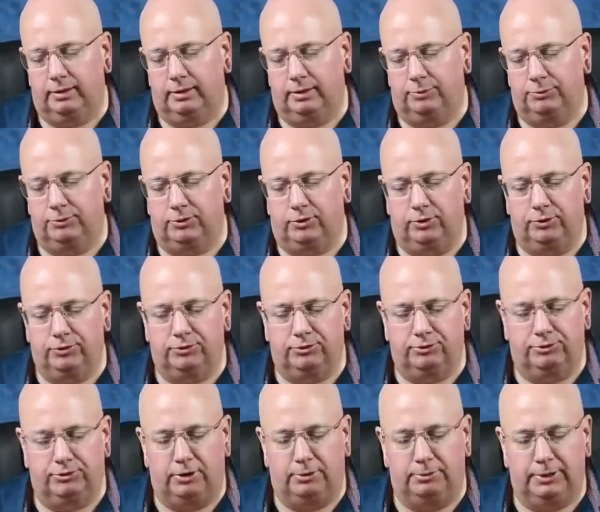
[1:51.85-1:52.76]
comes close
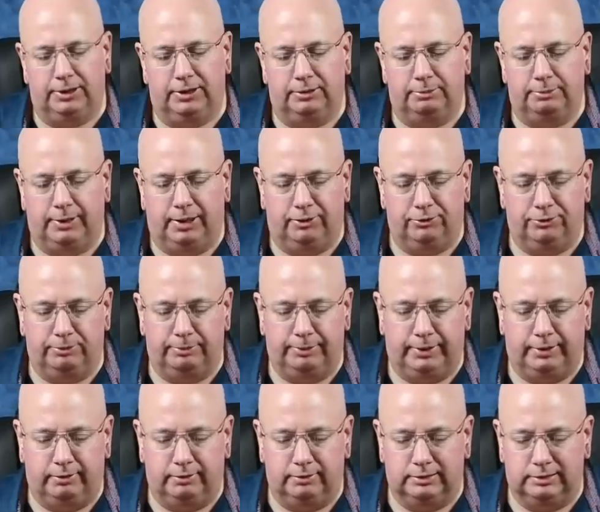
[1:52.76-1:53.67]
to foaming at the mouth
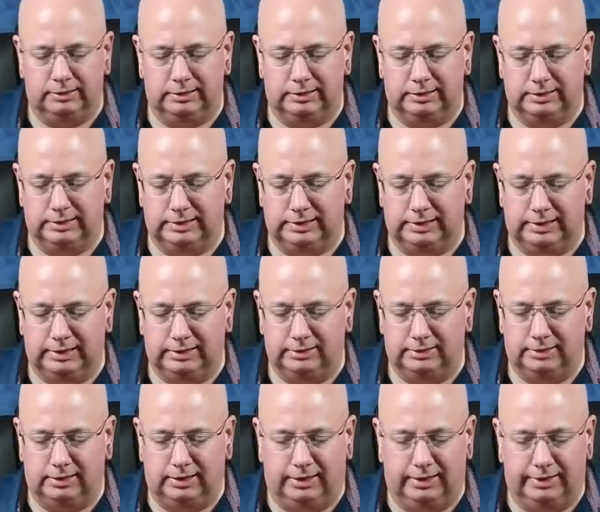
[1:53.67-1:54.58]
about is
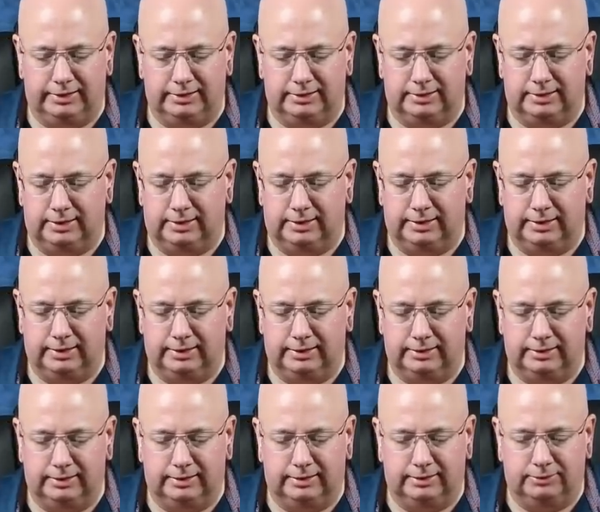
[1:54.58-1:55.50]
against
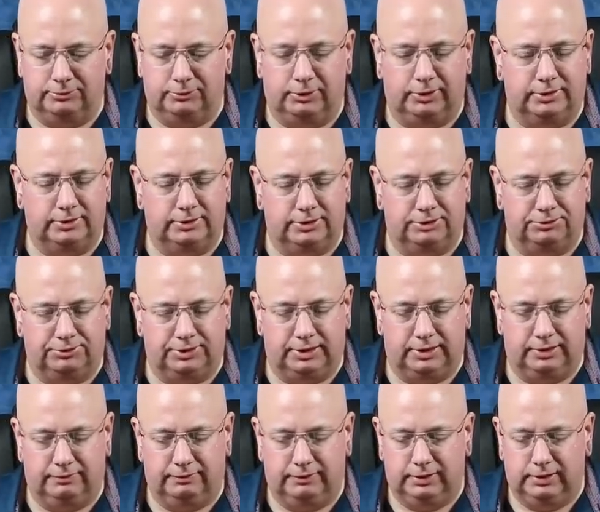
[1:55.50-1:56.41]
Einstein and
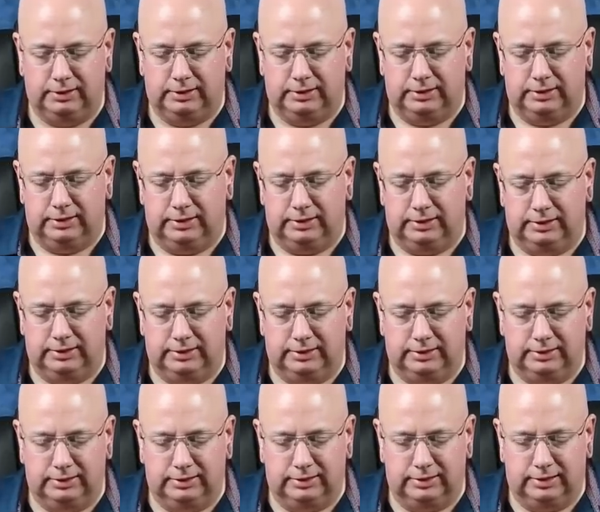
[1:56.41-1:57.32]
relativity
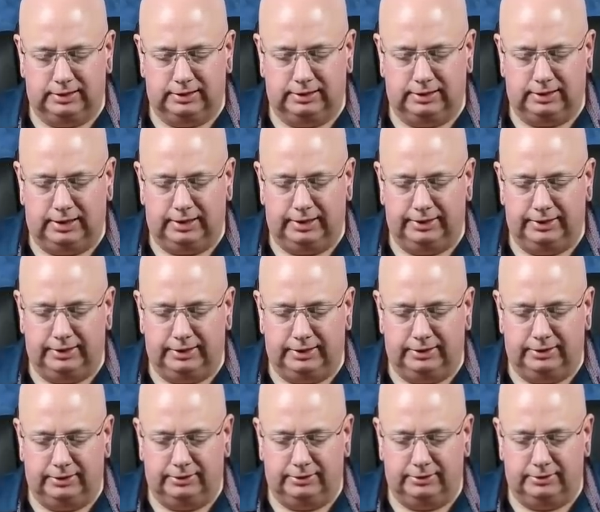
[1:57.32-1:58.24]
and this uh,
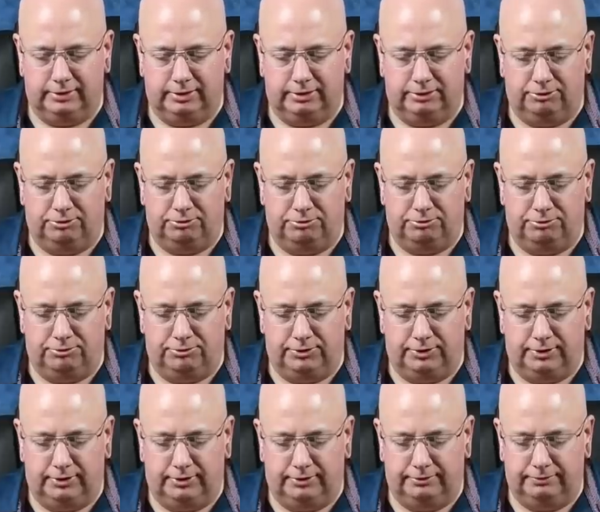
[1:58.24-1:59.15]
idea
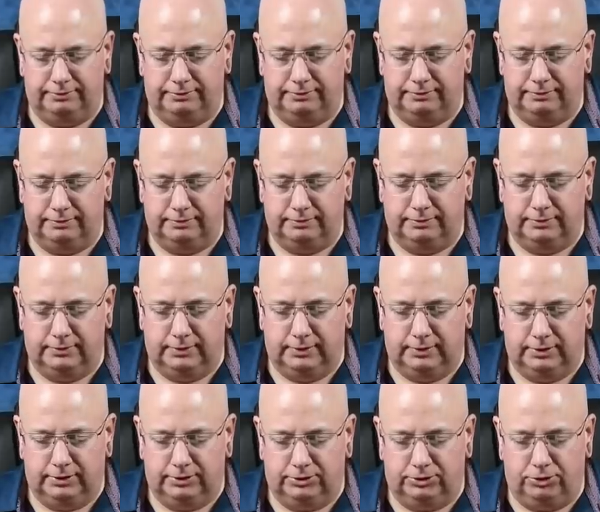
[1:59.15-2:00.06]
of uh,
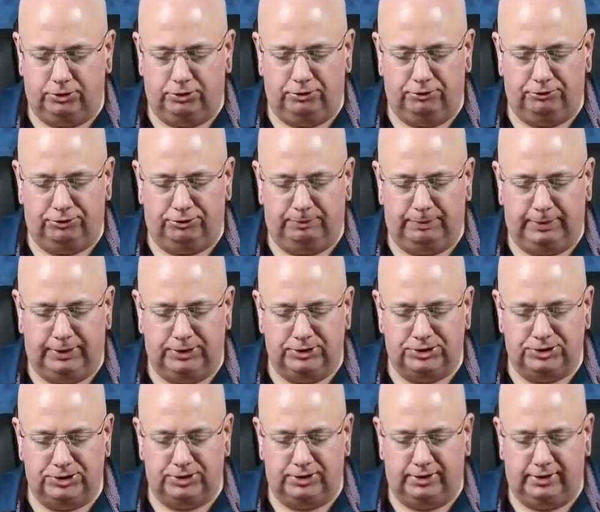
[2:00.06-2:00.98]
curved
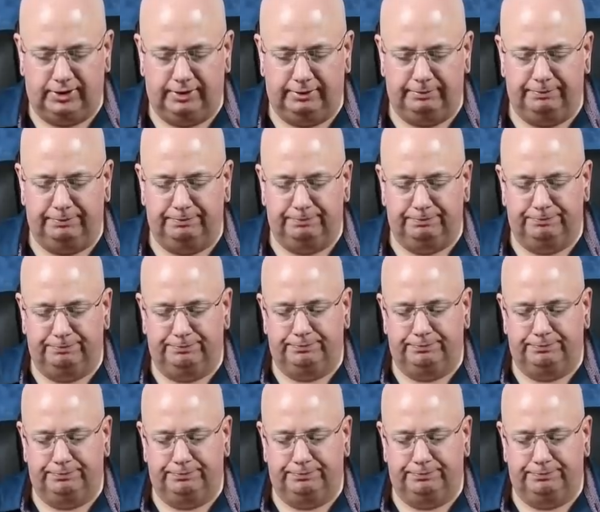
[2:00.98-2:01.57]
space time.